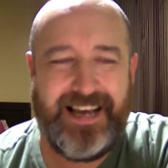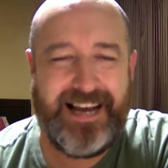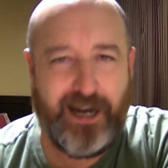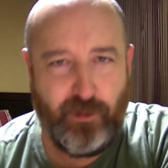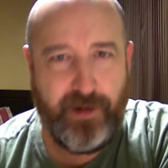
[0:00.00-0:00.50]

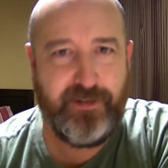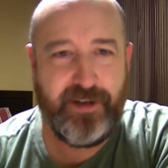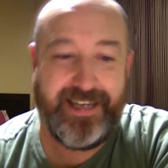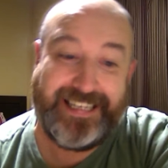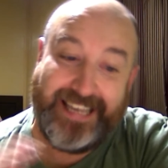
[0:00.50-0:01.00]

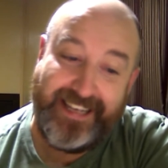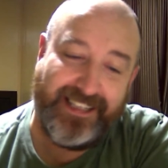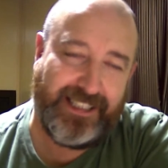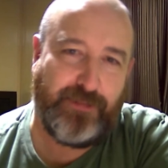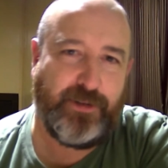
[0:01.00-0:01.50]
However, again,
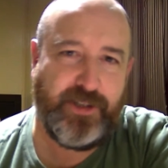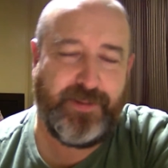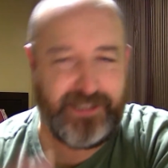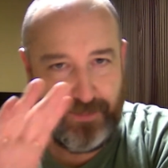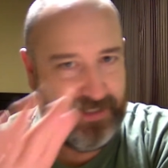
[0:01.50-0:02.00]
like the first
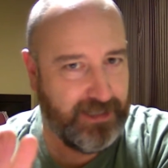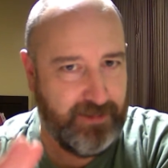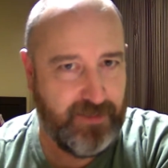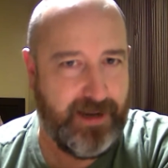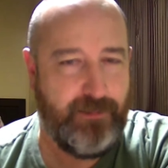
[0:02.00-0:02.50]
match, I'm sticking
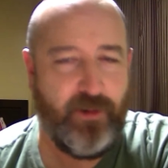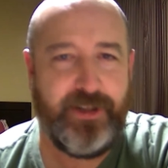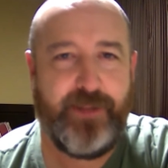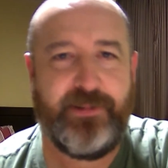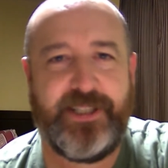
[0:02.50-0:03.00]
with my
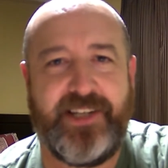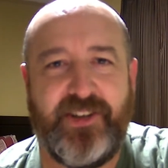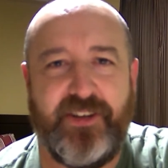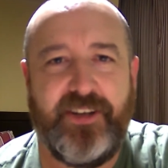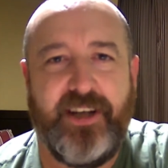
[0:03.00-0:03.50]
1-0
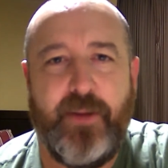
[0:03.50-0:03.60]
prediction.